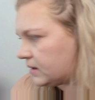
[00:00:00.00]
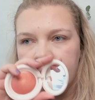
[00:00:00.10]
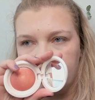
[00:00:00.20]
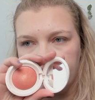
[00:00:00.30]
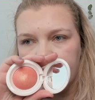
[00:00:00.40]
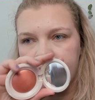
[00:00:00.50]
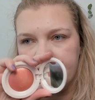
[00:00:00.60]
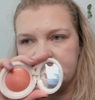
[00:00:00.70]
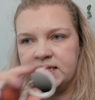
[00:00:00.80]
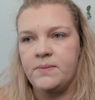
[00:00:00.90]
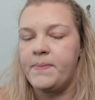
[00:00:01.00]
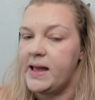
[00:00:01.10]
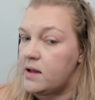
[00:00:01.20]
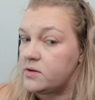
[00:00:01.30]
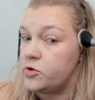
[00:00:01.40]
They are like nicely
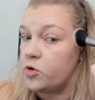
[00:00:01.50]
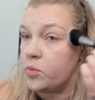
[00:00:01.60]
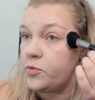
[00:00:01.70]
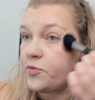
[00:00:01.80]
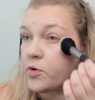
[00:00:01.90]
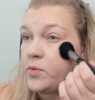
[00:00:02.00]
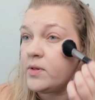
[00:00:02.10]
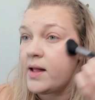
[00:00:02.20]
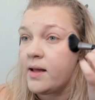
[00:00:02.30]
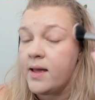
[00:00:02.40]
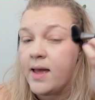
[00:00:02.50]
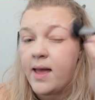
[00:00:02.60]
baked, domed formula.